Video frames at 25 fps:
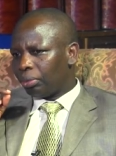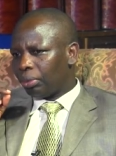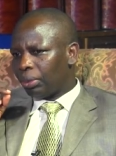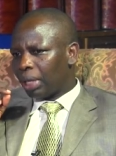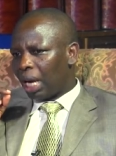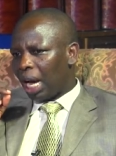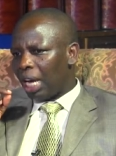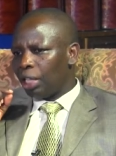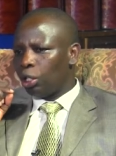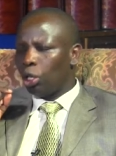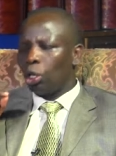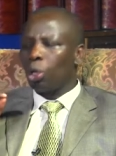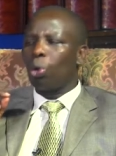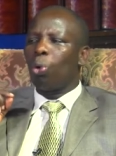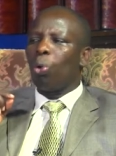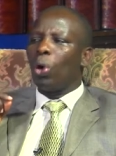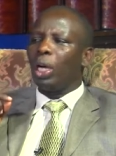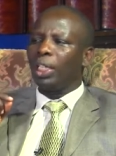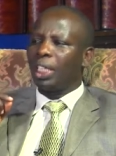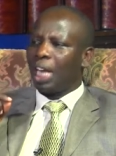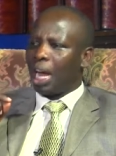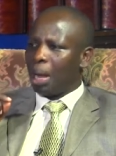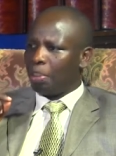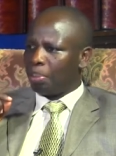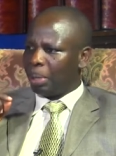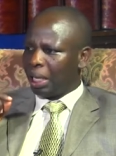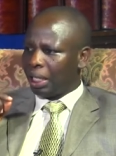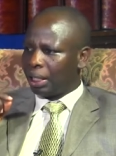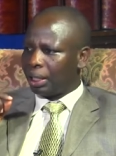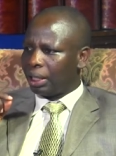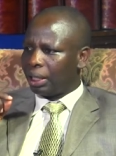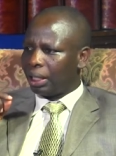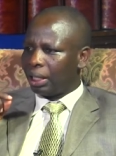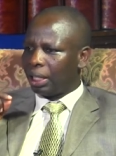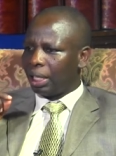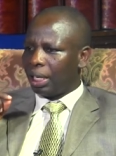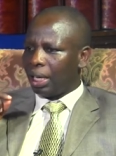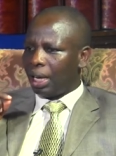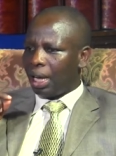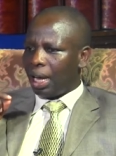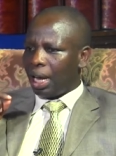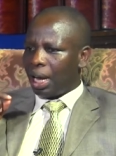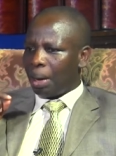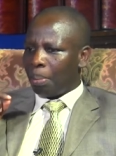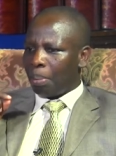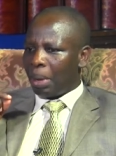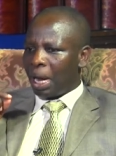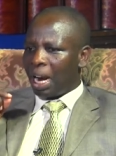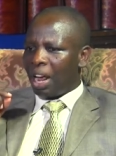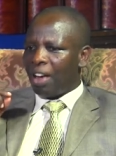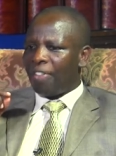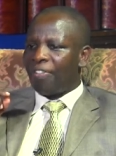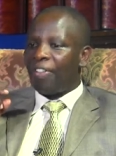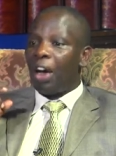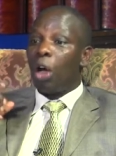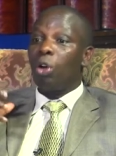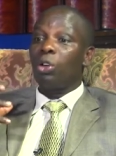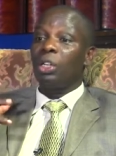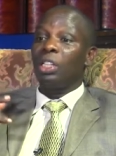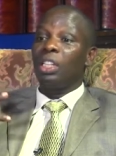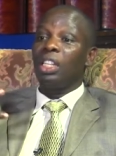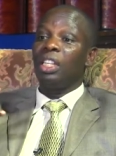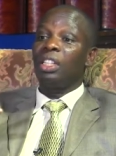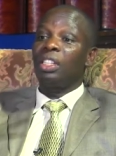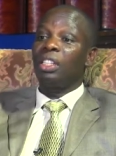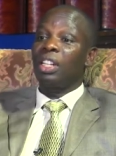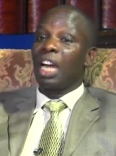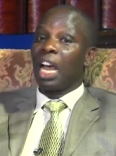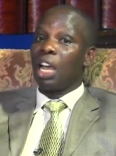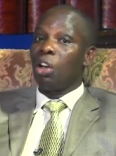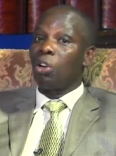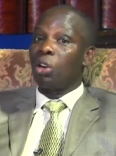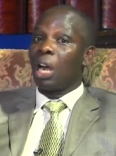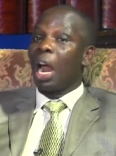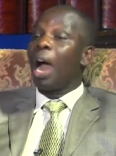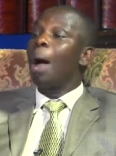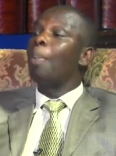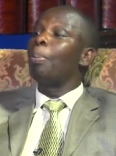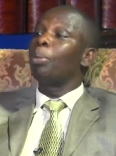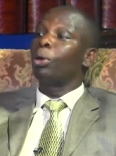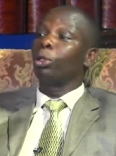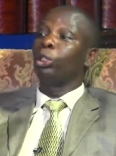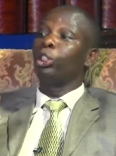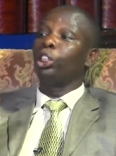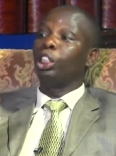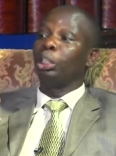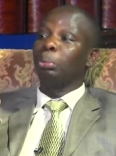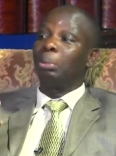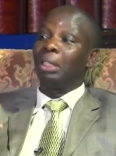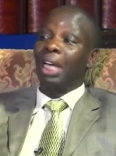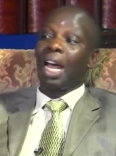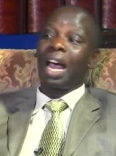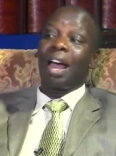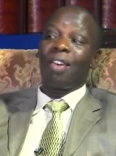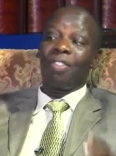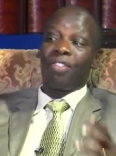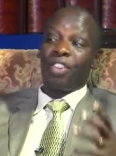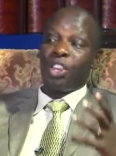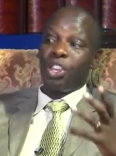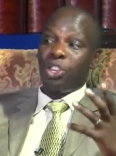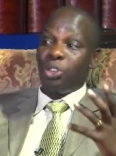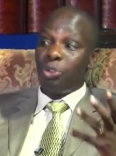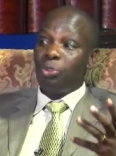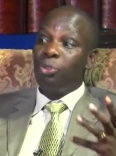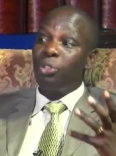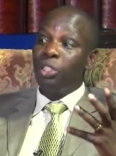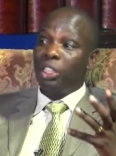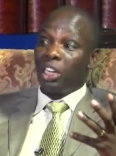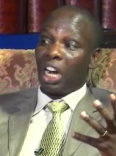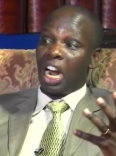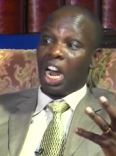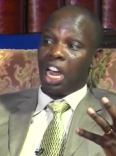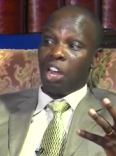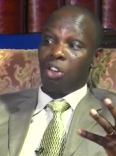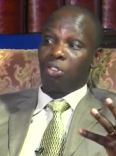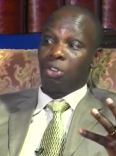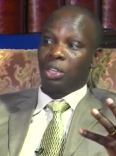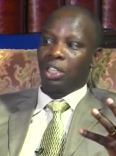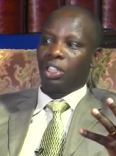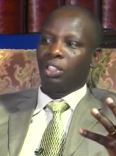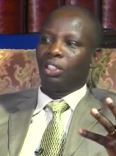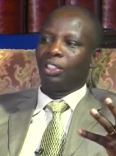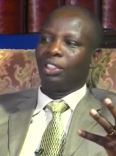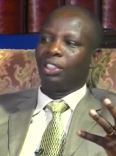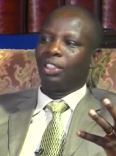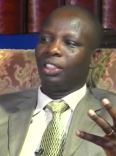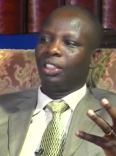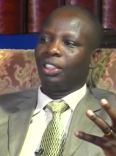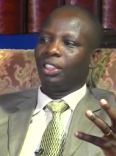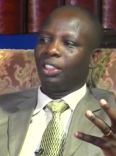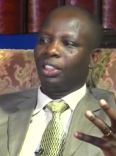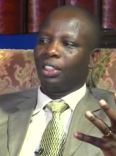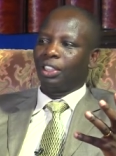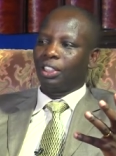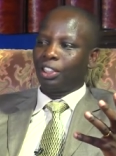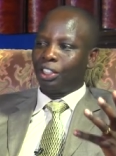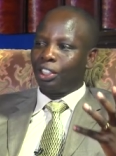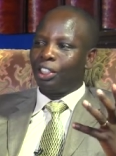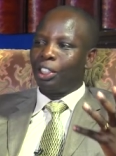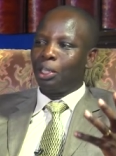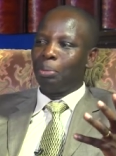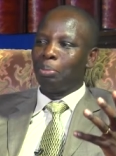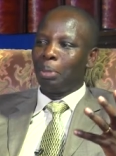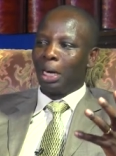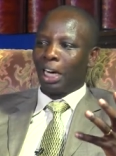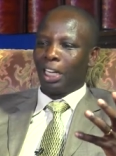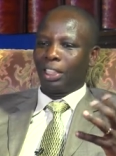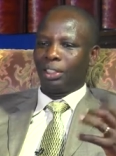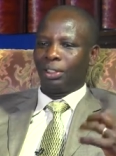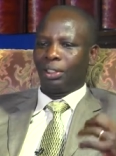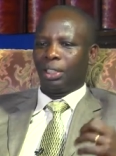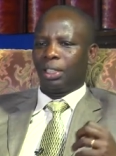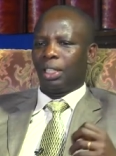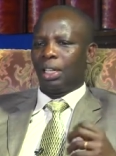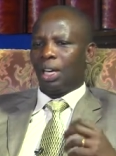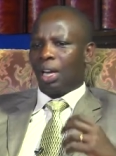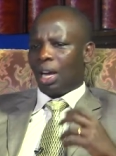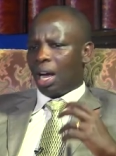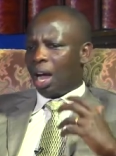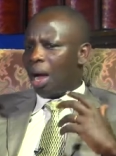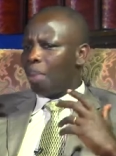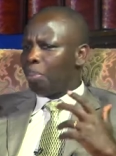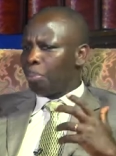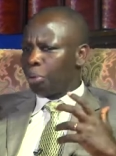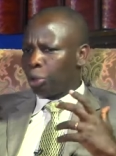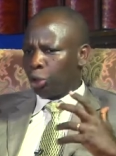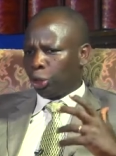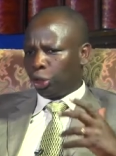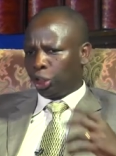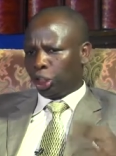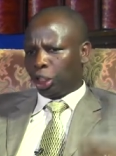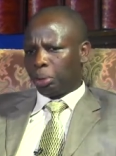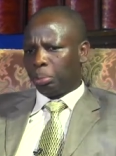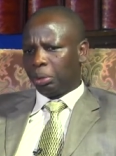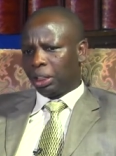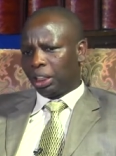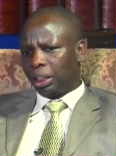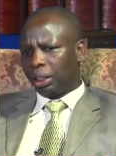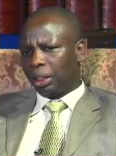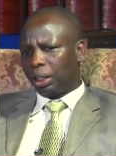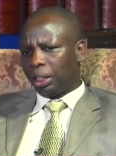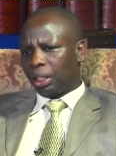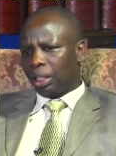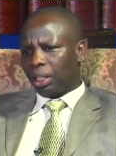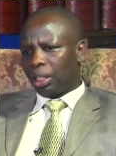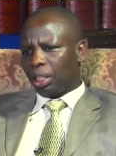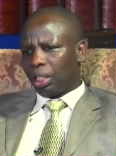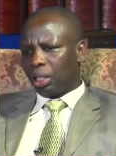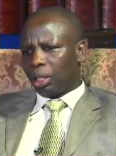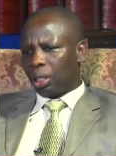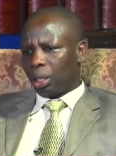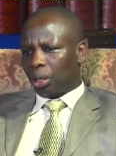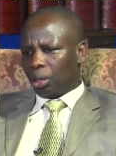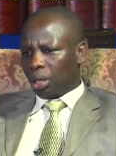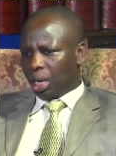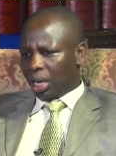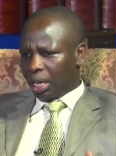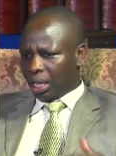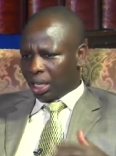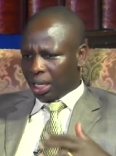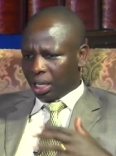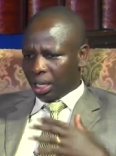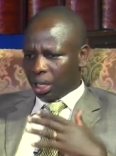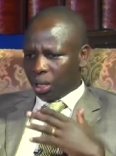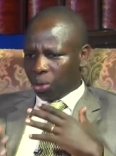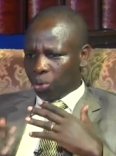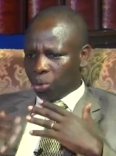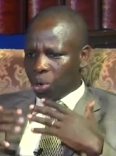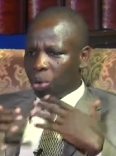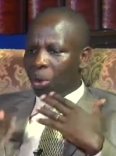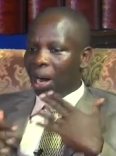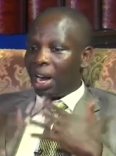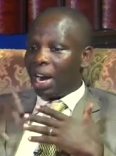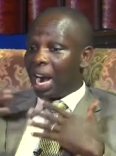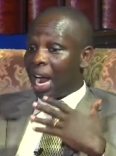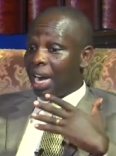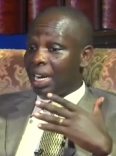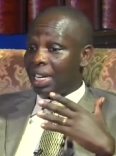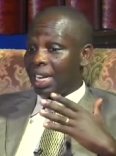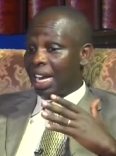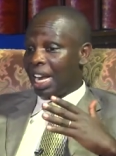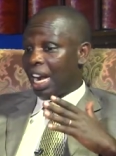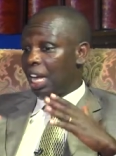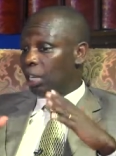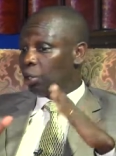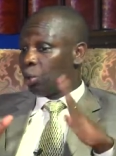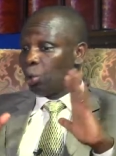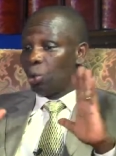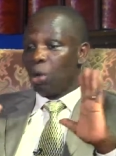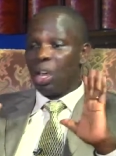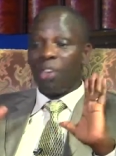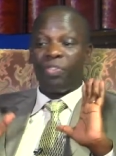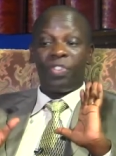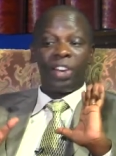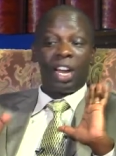I don't know what happened, but I found this lion approaching me, a huge lion, Simba, approaching me. when we were running and I saw every